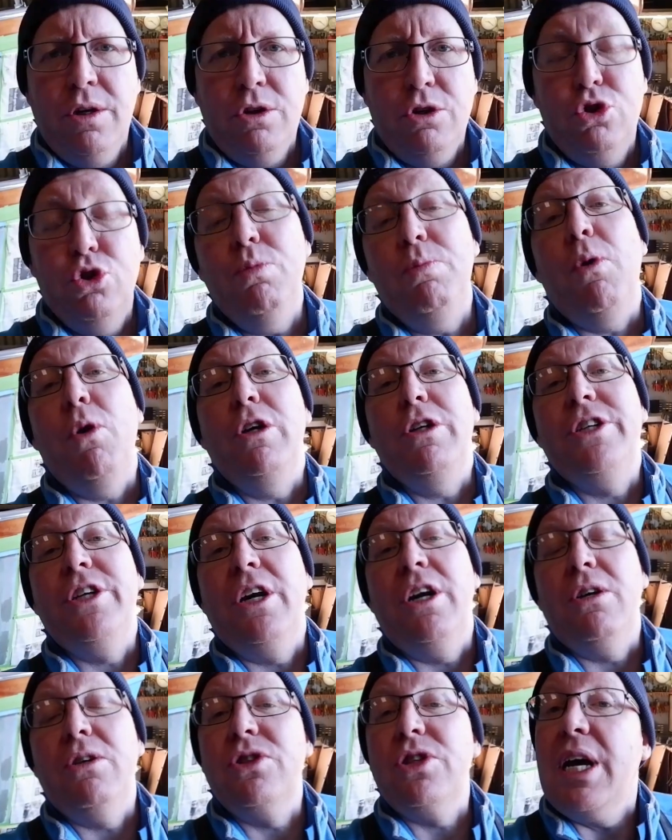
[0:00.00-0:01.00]
So boys and
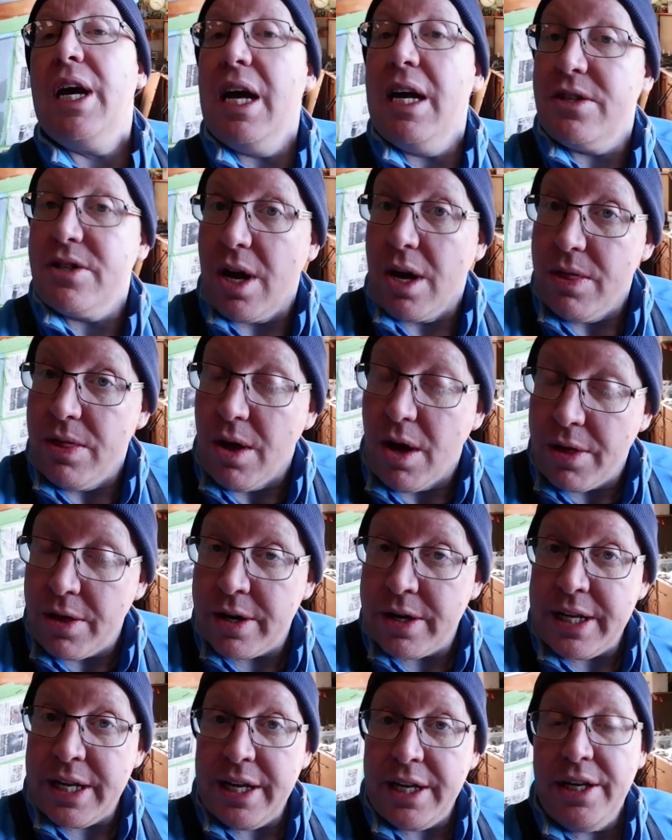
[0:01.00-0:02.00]
girls, it's
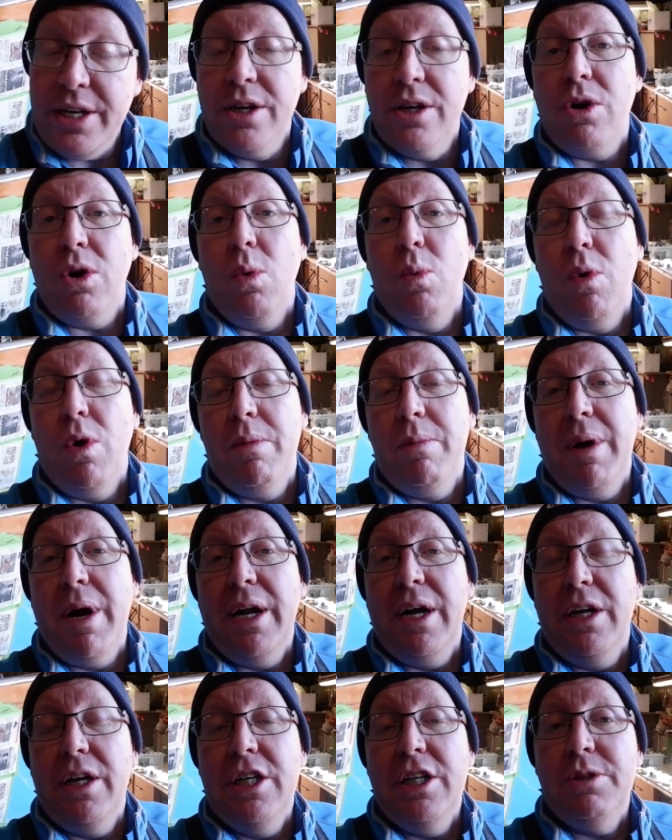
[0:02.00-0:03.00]
another day here on One
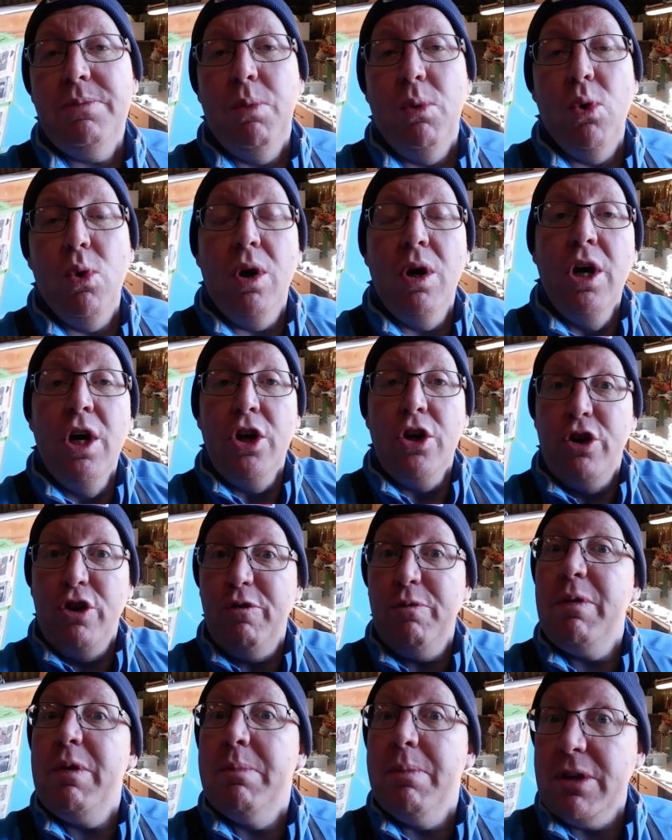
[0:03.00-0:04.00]
Man in His Boat.
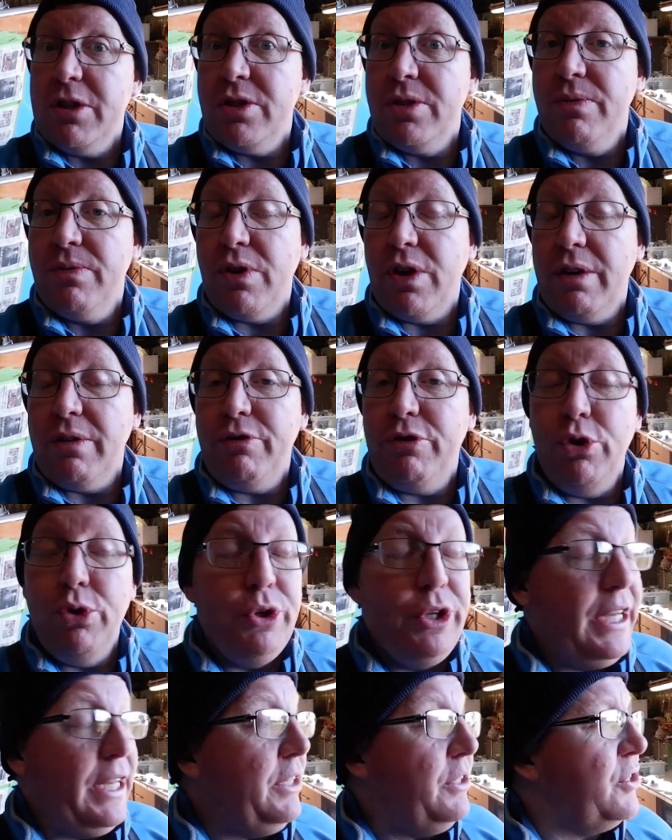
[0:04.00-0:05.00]
You've been missing for a
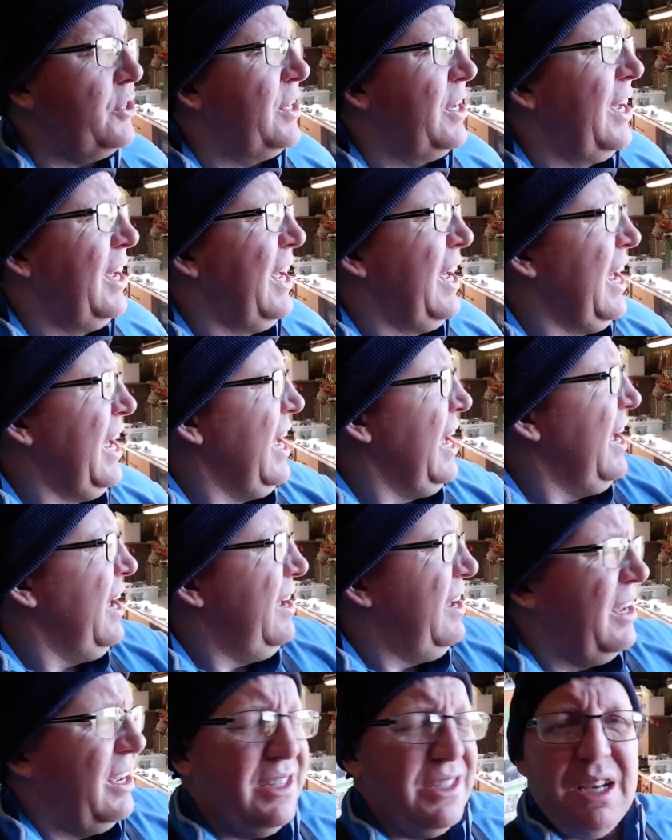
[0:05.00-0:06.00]
few days.
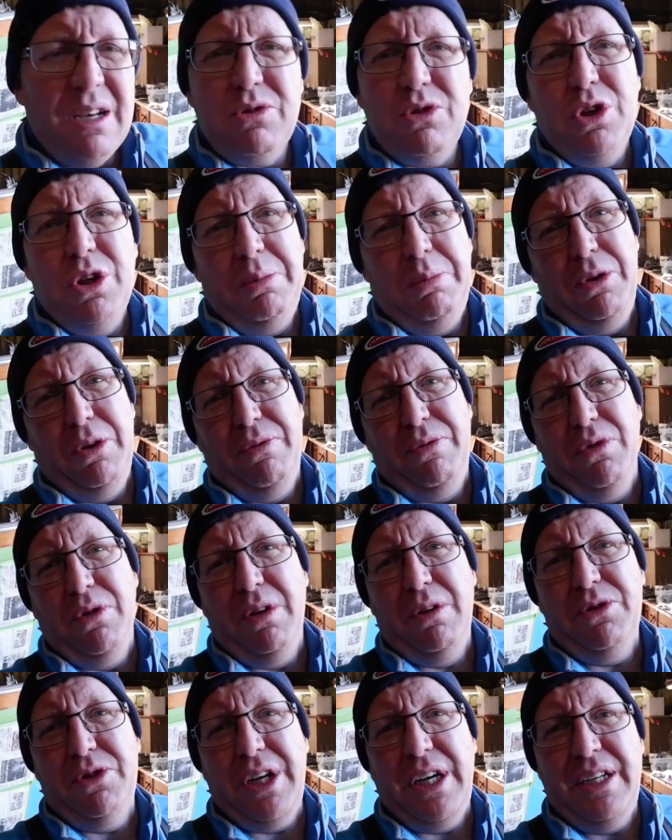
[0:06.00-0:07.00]
It's absolutely beautiful
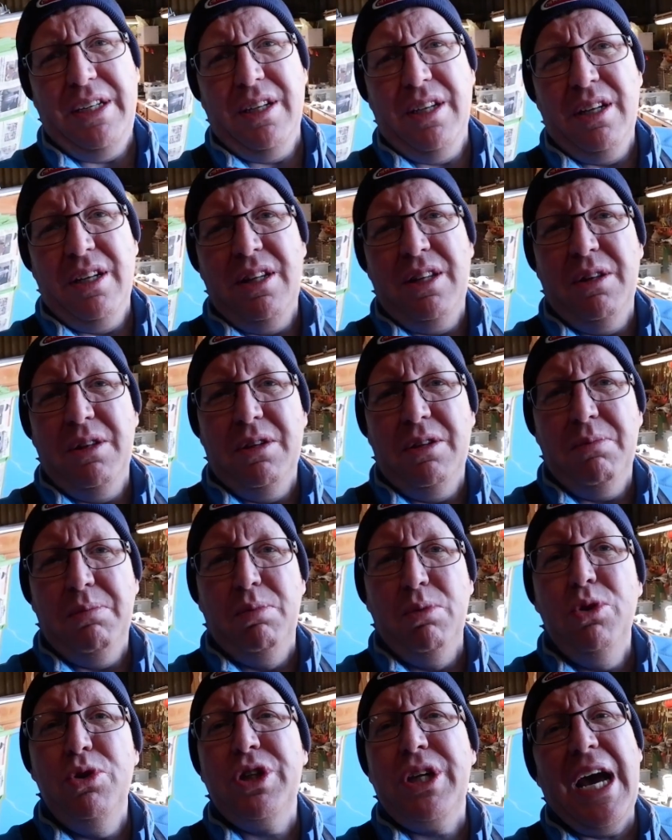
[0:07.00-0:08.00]
outside.
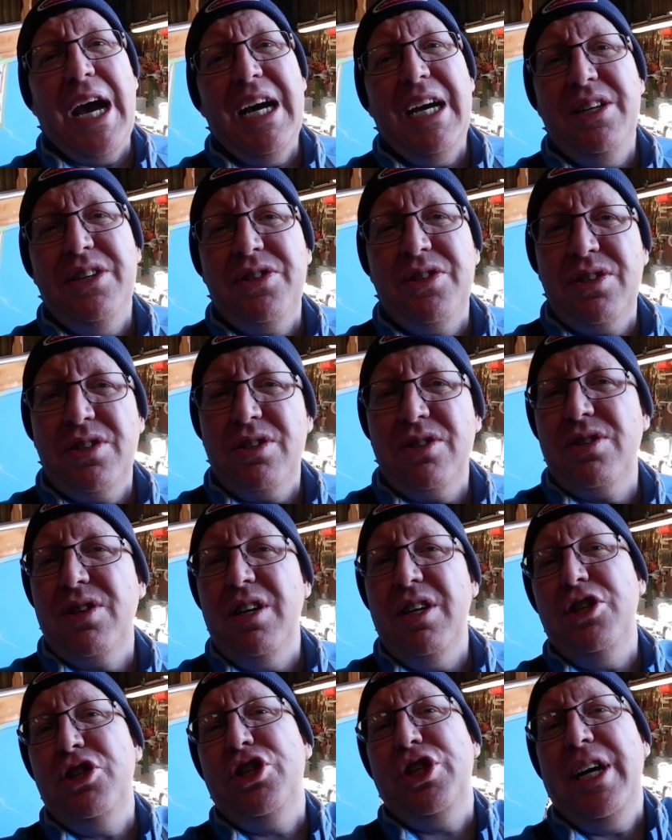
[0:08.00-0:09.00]
Blue skies,
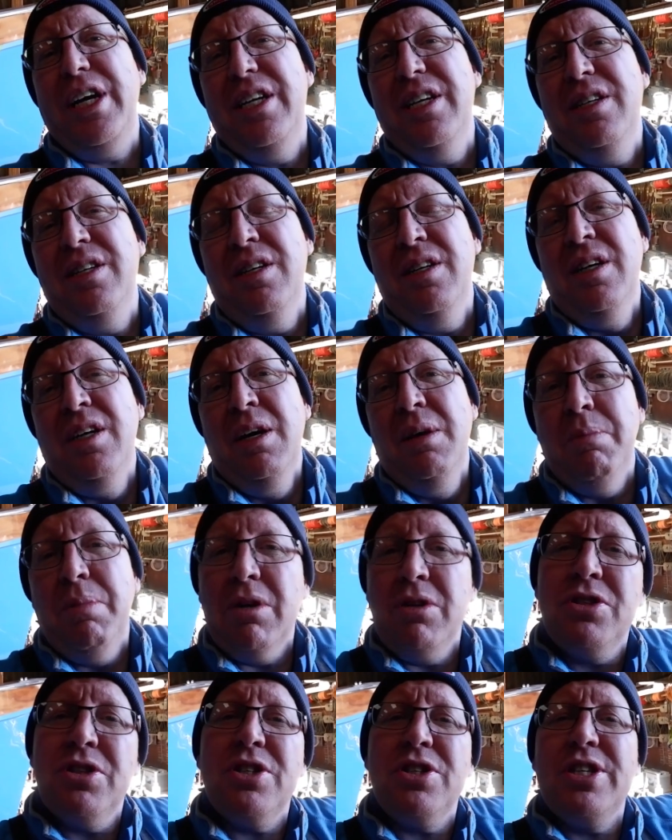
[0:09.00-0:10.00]
sun is shining,
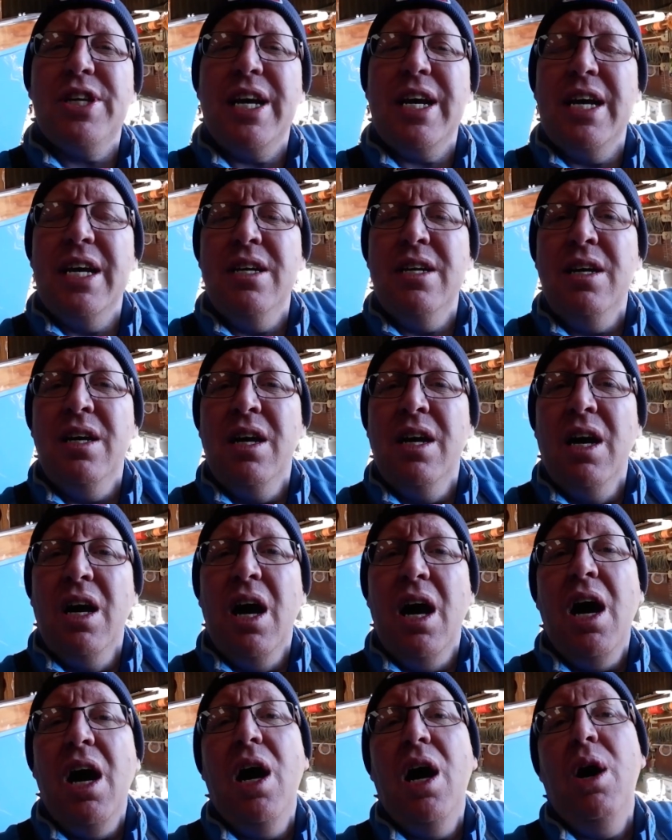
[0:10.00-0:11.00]
birds are singing.
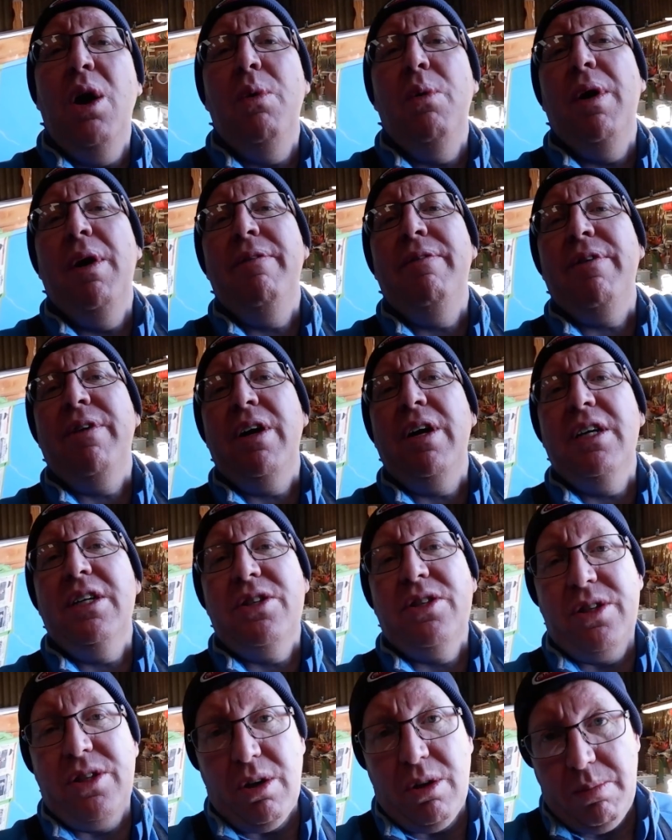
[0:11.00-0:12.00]
However, it's
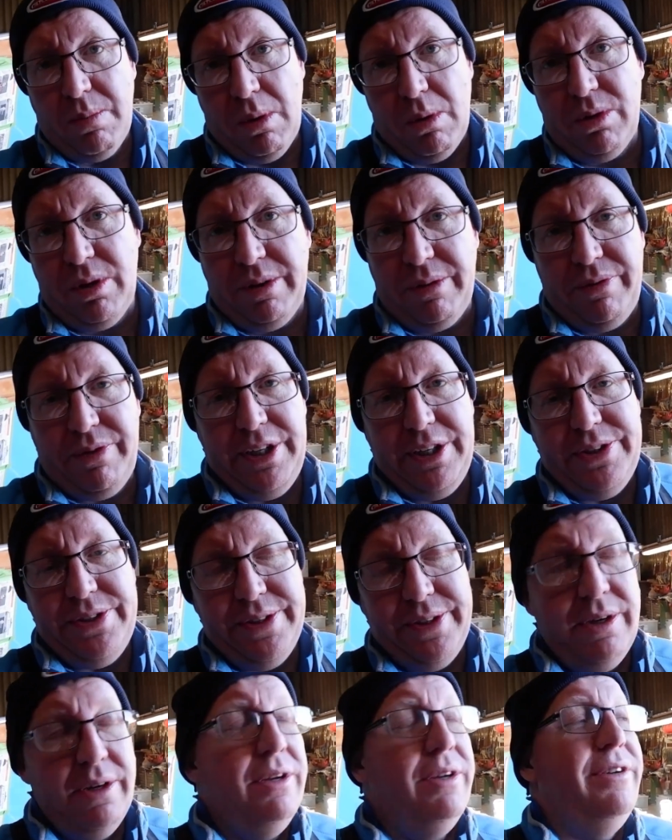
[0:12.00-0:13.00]
still Baltic freezing.